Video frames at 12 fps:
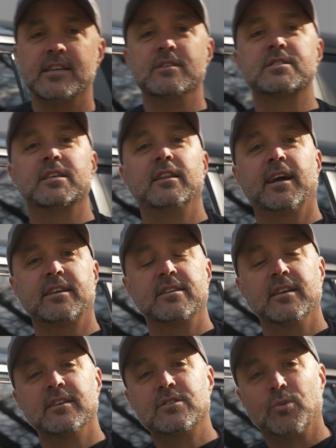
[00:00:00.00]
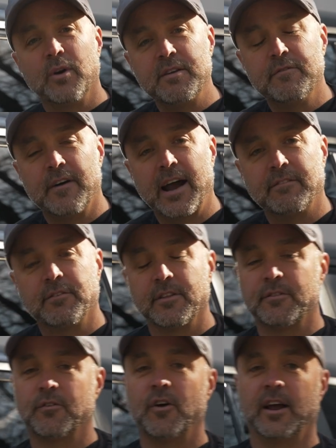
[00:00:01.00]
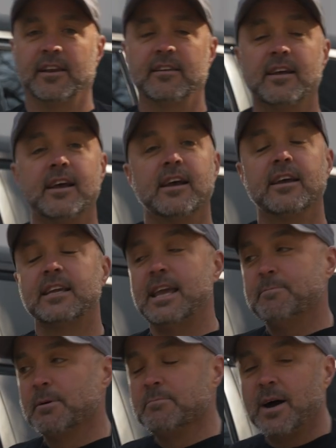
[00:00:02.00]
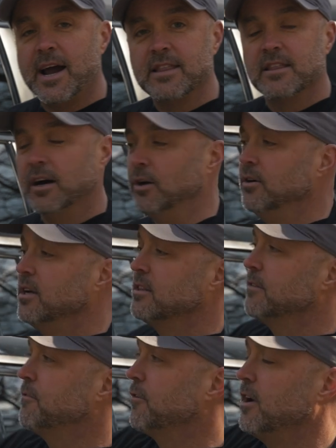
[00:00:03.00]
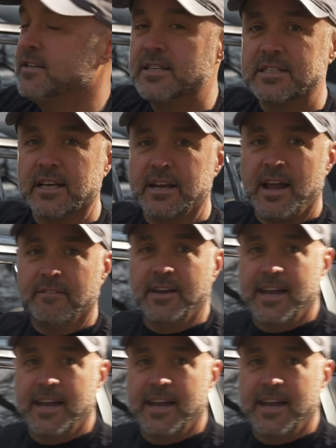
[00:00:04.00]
you select 25 for the front. Keep in mind though, the front is going to have